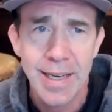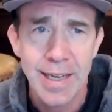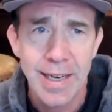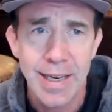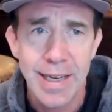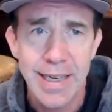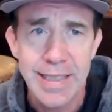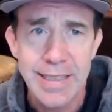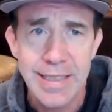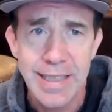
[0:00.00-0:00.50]

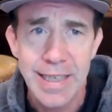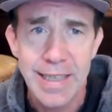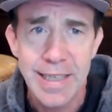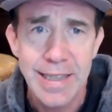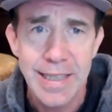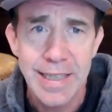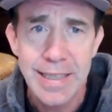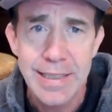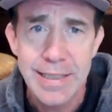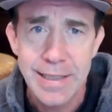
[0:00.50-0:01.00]
let's get
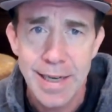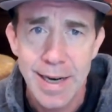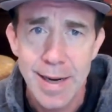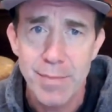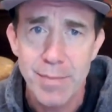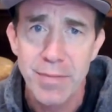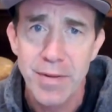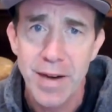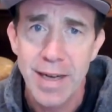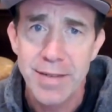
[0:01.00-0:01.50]
these
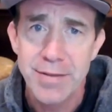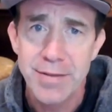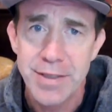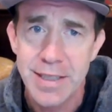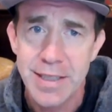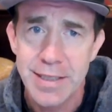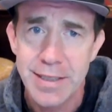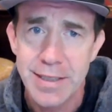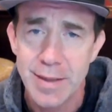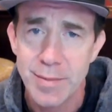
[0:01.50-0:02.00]
top five
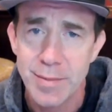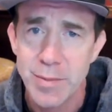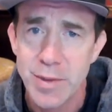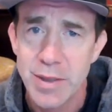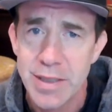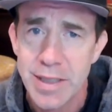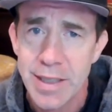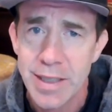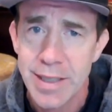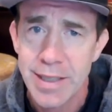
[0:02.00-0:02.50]

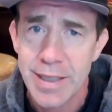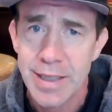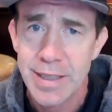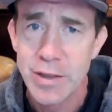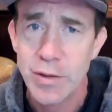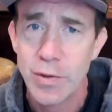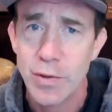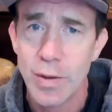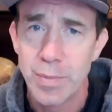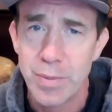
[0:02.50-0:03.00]
systems
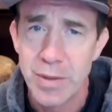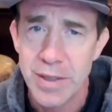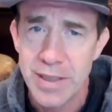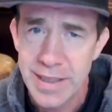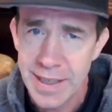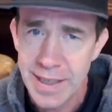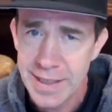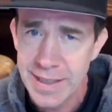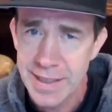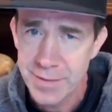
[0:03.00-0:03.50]
to a
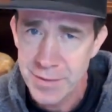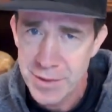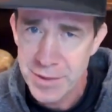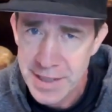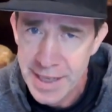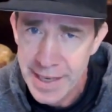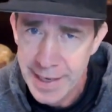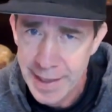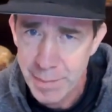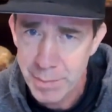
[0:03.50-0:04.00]
predictive
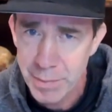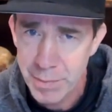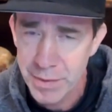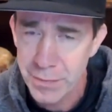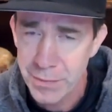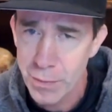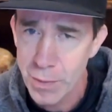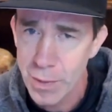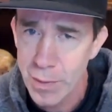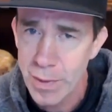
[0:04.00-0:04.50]
state
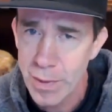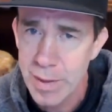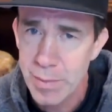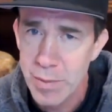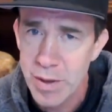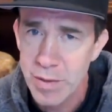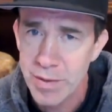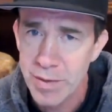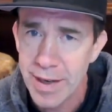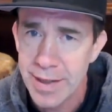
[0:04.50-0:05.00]
before we
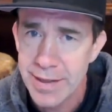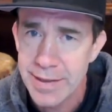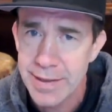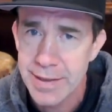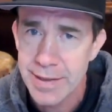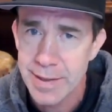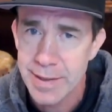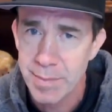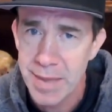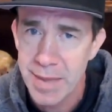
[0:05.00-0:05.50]
move on to
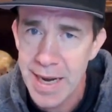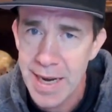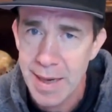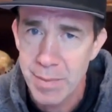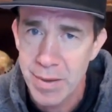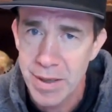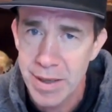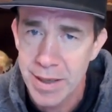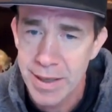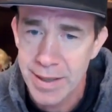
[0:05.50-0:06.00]
some back
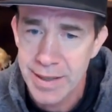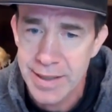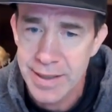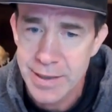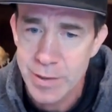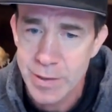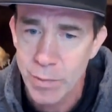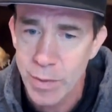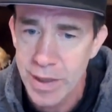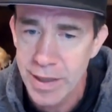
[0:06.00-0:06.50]
burner
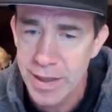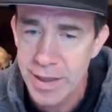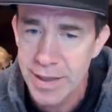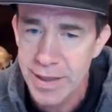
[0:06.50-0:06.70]
lists. What